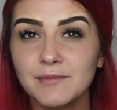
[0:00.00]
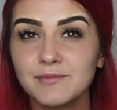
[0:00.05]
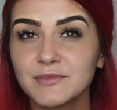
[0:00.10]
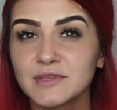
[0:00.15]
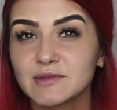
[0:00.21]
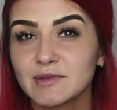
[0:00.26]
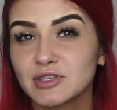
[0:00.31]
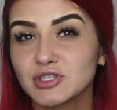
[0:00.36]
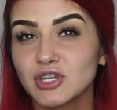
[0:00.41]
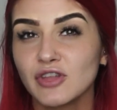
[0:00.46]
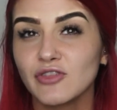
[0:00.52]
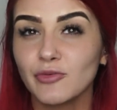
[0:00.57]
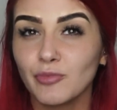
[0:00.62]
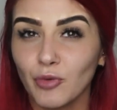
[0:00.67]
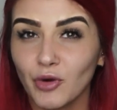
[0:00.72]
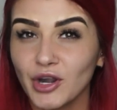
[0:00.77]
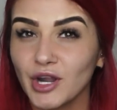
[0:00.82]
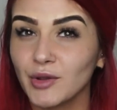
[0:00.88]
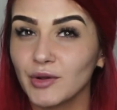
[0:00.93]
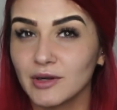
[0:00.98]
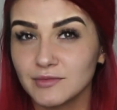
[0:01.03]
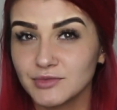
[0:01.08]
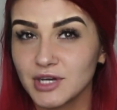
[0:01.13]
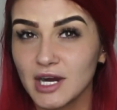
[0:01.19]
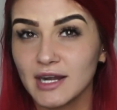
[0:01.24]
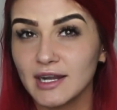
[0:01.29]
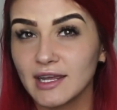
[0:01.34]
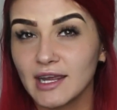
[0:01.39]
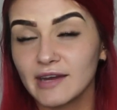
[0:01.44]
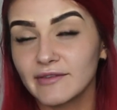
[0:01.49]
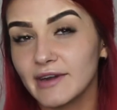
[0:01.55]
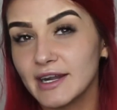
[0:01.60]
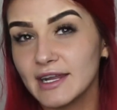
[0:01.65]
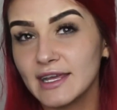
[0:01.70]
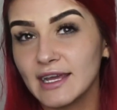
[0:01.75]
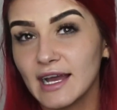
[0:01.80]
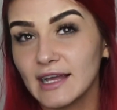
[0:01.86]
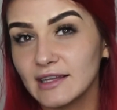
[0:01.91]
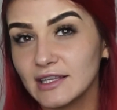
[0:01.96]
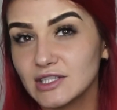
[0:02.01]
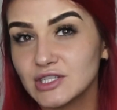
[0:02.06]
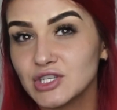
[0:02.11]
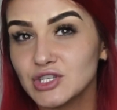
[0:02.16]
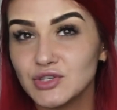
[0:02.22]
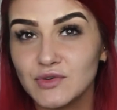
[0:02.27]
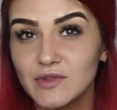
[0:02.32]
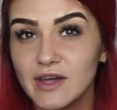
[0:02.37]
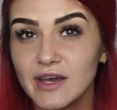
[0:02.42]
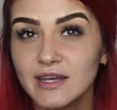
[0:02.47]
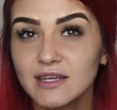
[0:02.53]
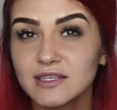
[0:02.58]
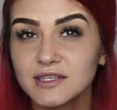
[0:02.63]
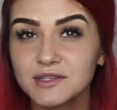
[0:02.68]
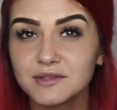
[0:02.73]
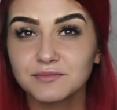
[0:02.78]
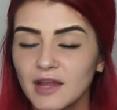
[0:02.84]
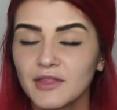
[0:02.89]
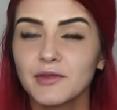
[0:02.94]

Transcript: especially in the morning when I'm trying to get ready. I like to do this.